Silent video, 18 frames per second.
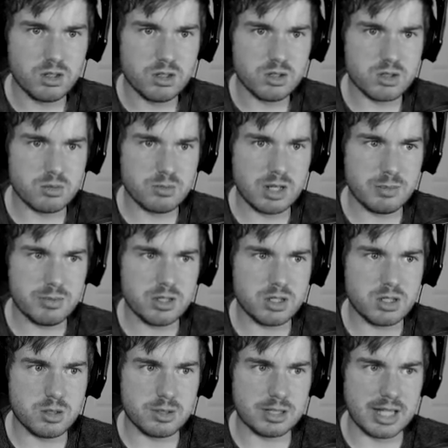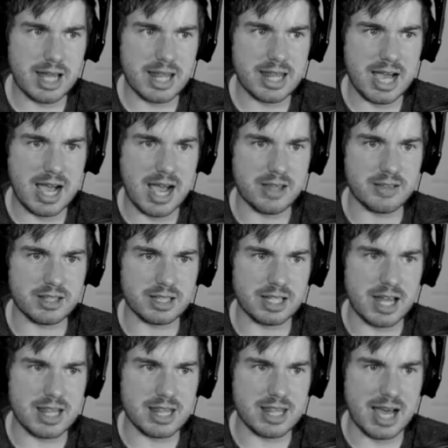So maybe you do it like that and then
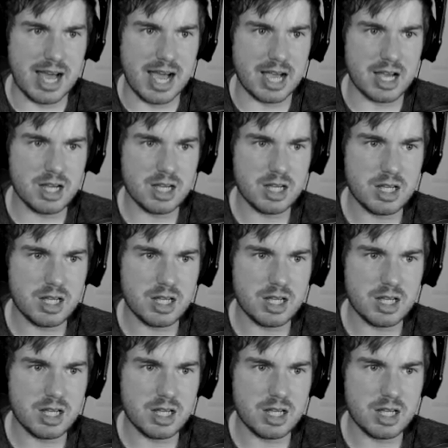like that.